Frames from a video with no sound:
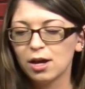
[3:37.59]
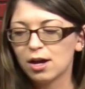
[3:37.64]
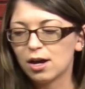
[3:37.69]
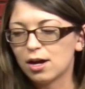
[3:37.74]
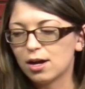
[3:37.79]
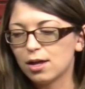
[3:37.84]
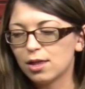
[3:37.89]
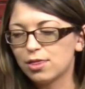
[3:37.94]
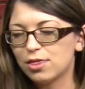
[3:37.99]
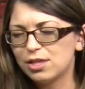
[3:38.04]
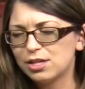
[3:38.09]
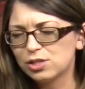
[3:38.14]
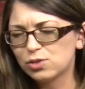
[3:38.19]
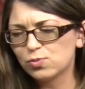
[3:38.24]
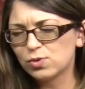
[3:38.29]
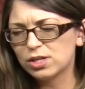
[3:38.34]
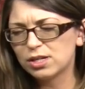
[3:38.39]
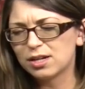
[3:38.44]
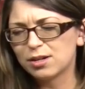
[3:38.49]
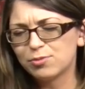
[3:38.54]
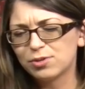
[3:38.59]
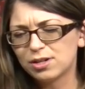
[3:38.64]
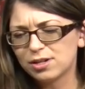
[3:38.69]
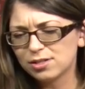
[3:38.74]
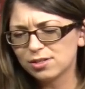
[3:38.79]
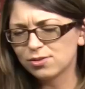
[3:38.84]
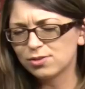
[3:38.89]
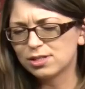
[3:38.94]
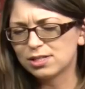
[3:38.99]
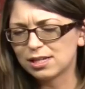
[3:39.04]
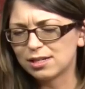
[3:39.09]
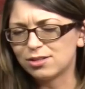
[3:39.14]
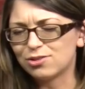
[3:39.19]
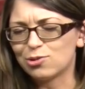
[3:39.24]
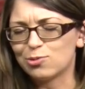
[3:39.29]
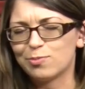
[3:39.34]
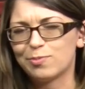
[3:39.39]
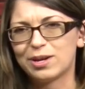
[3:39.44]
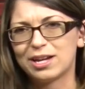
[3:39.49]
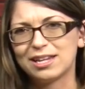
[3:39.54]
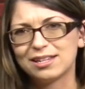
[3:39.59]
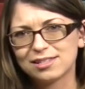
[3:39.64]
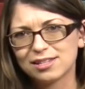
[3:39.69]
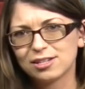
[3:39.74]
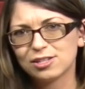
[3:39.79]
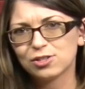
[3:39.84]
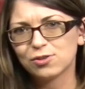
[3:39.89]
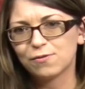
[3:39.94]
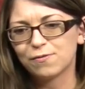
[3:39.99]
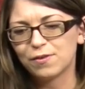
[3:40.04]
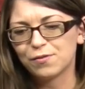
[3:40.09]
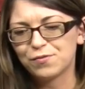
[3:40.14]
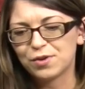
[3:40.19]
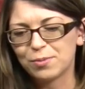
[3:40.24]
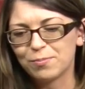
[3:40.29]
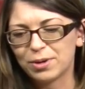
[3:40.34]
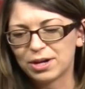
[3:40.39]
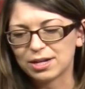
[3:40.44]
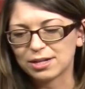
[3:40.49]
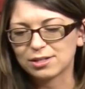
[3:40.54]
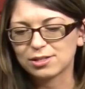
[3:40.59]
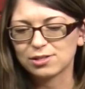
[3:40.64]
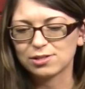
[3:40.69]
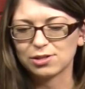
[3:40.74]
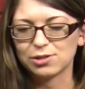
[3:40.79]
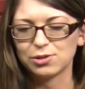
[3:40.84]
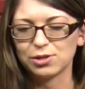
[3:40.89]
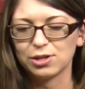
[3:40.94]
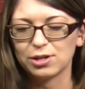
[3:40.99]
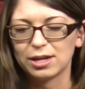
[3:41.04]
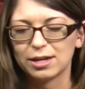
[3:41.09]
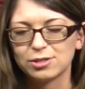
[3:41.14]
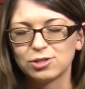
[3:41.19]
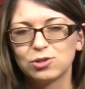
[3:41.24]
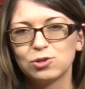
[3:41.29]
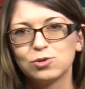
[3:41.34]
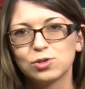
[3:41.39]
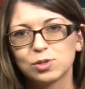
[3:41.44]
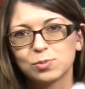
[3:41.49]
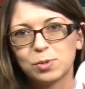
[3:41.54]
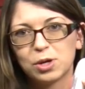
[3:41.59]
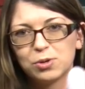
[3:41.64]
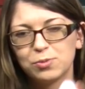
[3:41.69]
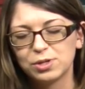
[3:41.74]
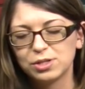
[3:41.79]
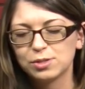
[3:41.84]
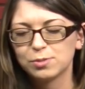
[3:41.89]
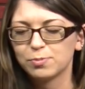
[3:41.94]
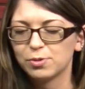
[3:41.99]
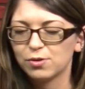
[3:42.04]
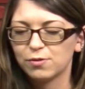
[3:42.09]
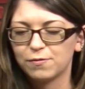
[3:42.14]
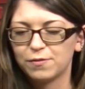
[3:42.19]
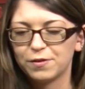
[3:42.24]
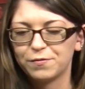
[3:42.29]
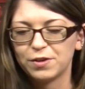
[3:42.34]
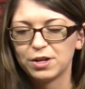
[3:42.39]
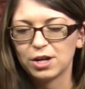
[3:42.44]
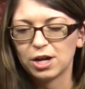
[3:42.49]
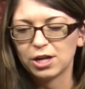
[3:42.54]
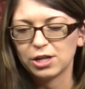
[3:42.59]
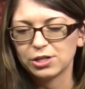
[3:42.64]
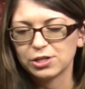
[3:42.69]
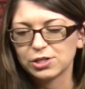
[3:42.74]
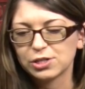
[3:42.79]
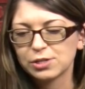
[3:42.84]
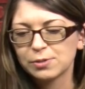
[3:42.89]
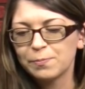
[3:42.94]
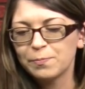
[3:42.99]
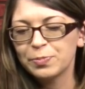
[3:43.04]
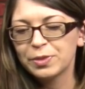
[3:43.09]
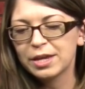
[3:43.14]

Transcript: Uh, this one I would also say don't buy. It's also 50 bucks, so you get two small ones, both $50.